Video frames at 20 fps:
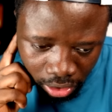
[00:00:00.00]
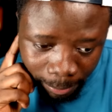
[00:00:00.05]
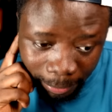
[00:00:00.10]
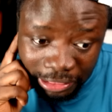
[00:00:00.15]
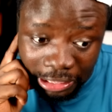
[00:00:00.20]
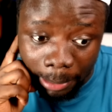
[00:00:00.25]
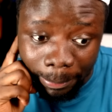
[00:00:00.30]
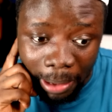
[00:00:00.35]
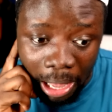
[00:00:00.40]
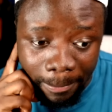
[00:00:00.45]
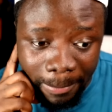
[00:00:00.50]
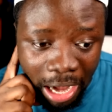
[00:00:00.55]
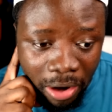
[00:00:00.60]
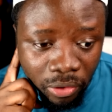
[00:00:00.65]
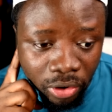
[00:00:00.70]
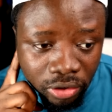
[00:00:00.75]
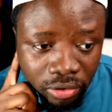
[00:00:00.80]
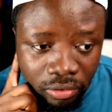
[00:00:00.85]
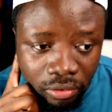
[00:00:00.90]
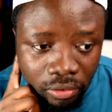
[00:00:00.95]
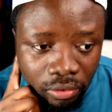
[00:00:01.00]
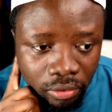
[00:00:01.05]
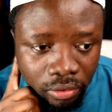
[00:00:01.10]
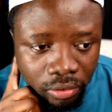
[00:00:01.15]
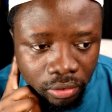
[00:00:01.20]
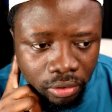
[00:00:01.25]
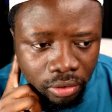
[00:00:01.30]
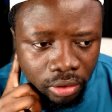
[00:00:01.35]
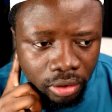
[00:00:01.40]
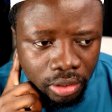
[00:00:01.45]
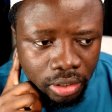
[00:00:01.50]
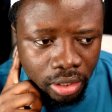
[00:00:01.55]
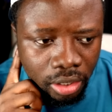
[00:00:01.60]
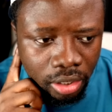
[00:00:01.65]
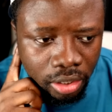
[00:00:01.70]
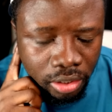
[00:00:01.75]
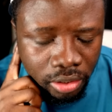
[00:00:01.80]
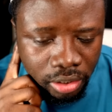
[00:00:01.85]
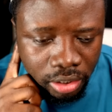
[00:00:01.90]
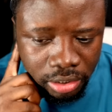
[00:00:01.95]
Patapa, my word.
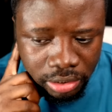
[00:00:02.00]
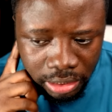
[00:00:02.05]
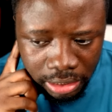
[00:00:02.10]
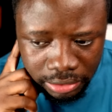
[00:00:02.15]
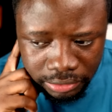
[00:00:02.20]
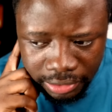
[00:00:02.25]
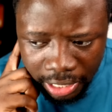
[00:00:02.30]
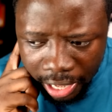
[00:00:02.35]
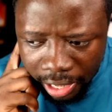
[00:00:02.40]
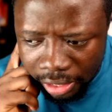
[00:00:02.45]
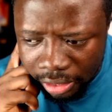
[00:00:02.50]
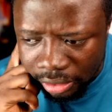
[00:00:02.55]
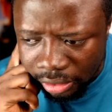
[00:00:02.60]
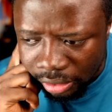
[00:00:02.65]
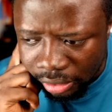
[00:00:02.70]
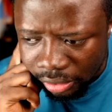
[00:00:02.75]
Ah.